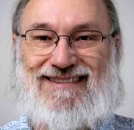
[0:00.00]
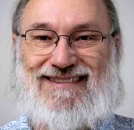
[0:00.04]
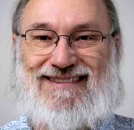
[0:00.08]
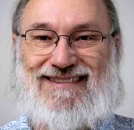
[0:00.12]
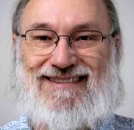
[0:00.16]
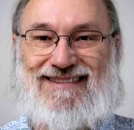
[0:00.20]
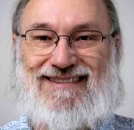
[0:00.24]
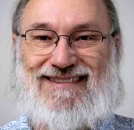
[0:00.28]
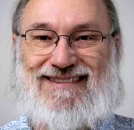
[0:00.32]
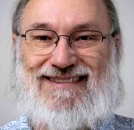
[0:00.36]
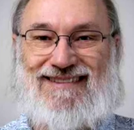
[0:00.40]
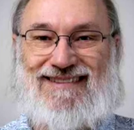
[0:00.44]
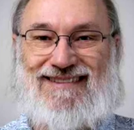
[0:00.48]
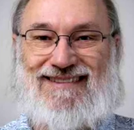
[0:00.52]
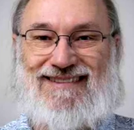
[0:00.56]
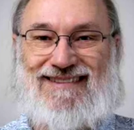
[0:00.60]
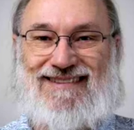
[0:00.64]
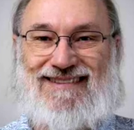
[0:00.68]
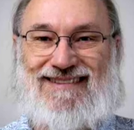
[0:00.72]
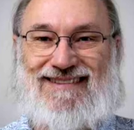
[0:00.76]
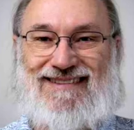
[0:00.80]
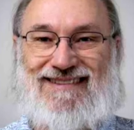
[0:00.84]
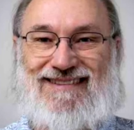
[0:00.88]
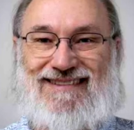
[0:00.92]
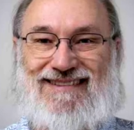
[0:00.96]

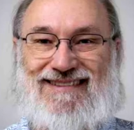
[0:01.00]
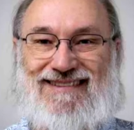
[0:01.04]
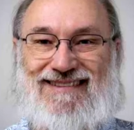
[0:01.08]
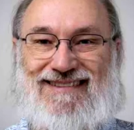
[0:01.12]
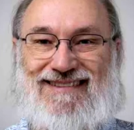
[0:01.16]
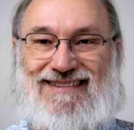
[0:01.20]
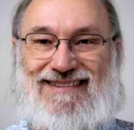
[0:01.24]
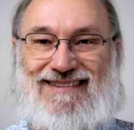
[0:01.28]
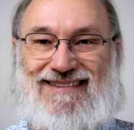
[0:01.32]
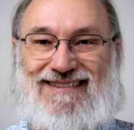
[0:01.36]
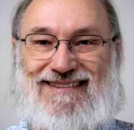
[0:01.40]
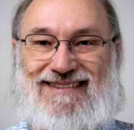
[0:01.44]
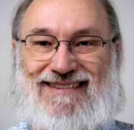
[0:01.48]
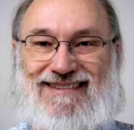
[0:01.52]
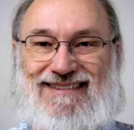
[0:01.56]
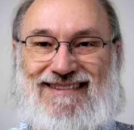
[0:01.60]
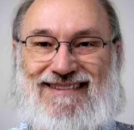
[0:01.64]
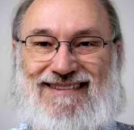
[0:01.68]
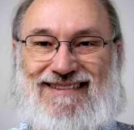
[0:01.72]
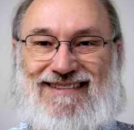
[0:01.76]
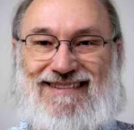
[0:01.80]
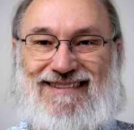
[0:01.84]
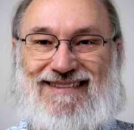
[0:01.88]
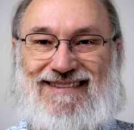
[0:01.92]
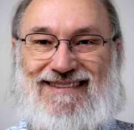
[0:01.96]

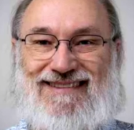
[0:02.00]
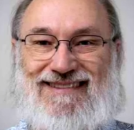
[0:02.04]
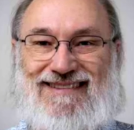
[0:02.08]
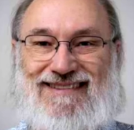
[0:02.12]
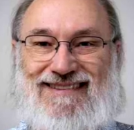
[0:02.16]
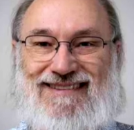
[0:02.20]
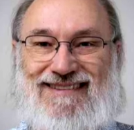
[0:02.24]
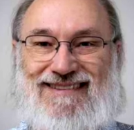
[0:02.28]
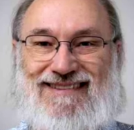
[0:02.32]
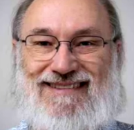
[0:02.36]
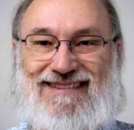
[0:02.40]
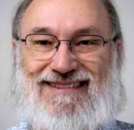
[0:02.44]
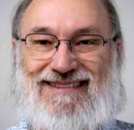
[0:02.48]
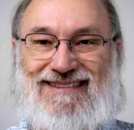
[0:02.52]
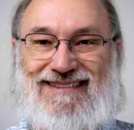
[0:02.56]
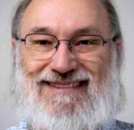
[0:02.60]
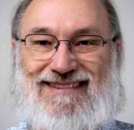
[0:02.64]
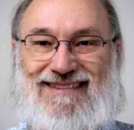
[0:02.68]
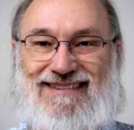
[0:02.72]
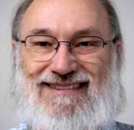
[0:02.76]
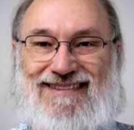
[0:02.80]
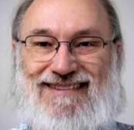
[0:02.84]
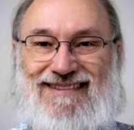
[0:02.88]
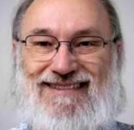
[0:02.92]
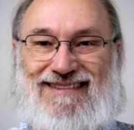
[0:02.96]

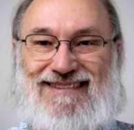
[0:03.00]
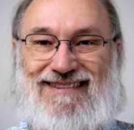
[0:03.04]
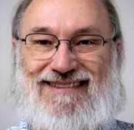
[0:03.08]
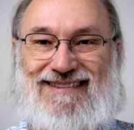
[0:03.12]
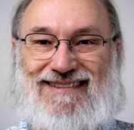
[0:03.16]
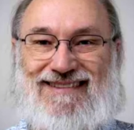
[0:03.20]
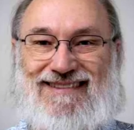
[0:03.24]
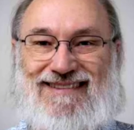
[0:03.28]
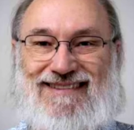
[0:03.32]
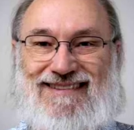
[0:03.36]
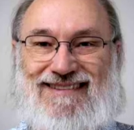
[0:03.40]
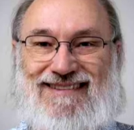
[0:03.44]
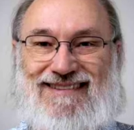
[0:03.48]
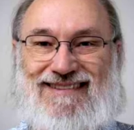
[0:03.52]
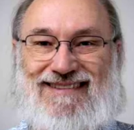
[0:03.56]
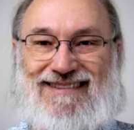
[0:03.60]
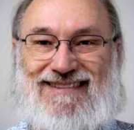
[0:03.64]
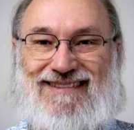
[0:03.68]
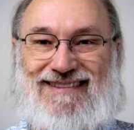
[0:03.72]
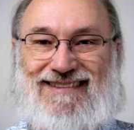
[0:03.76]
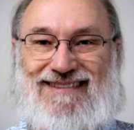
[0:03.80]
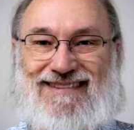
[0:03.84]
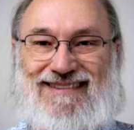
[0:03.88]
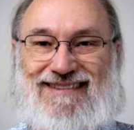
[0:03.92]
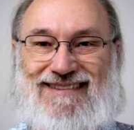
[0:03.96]

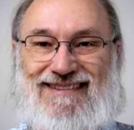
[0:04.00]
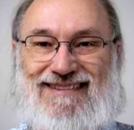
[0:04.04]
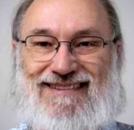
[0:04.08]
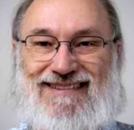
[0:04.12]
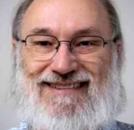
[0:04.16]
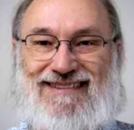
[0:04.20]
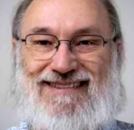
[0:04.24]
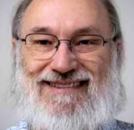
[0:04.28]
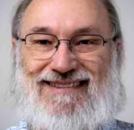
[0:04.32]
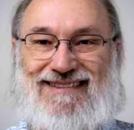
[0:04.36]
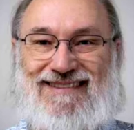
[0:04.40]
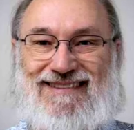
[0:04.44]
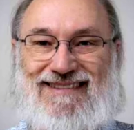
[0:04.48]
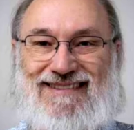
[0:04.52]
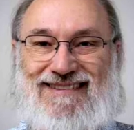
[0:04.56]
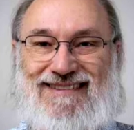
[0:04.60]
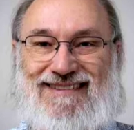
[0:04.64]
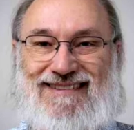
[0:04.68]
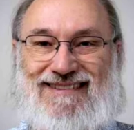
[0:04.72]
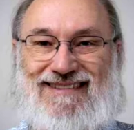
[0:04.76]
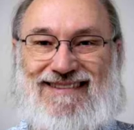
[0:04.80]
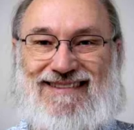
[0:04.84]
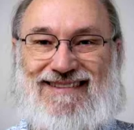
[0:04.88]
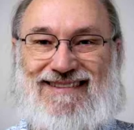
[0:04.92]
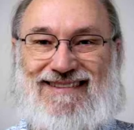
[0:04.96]

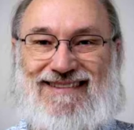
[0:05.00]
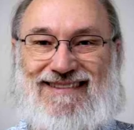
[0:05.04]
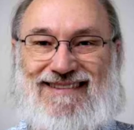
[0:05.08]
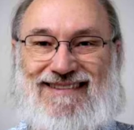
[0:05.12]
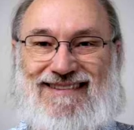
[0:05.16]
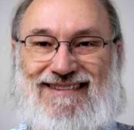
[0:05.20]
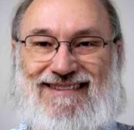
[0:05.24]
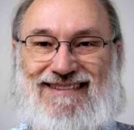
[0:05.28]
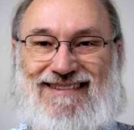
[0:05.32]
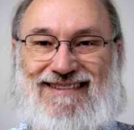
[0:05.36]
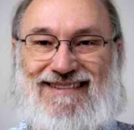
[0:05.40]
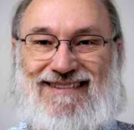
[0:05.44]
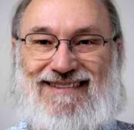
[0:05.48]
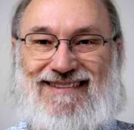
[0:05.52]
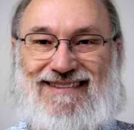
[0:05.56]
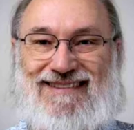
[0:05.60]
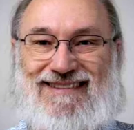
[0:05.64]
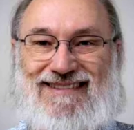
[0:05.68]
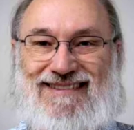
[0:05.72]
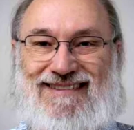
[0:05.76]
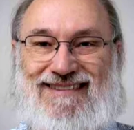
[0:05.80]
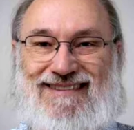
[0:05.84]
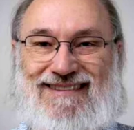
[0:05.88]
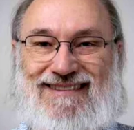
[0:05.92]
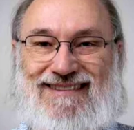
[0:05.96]

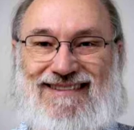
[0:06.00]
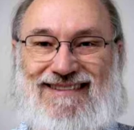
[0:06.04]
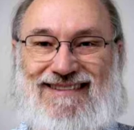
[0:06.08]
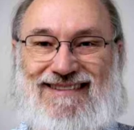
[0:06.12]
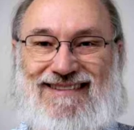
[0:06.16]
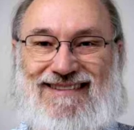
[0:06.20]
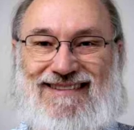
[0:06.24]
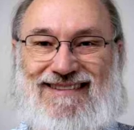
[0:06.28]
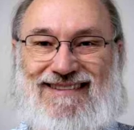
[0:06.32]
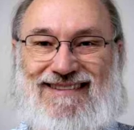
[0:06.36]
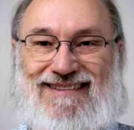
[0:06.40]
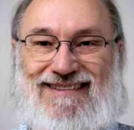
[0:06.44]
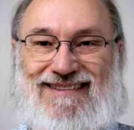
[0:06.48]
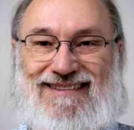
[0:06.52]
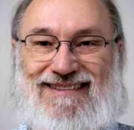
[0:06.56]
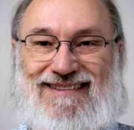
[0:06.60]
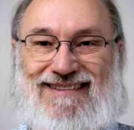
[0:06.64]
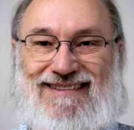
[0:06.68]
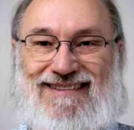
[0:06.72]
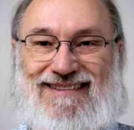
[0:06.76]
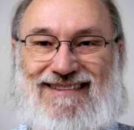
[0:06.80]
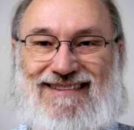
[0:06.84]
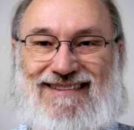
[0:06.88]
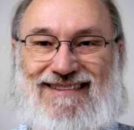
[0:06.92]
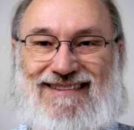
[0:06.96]

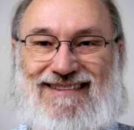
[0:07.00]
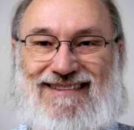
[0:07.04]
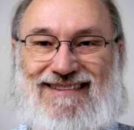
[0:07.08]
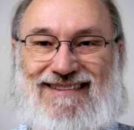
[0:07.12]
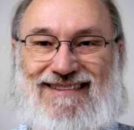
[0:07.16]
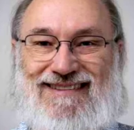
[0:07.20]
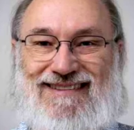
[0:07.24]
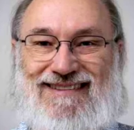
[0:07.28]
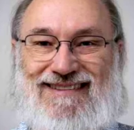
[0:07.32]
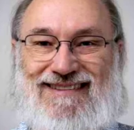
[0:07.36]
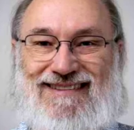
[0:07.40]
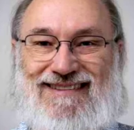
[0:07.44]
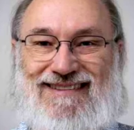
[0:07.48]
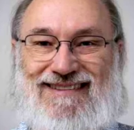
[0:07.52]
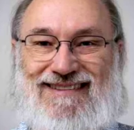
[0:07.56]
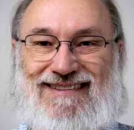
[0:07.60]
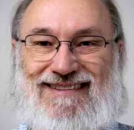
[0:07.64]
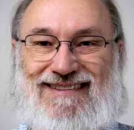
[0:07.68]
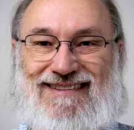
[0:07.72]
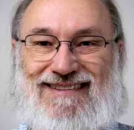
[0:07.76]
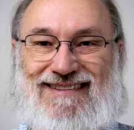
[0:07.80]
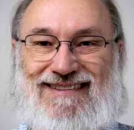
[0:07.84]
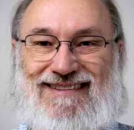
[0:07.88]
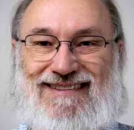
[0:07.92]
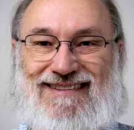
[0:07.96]
The person shown says nothing.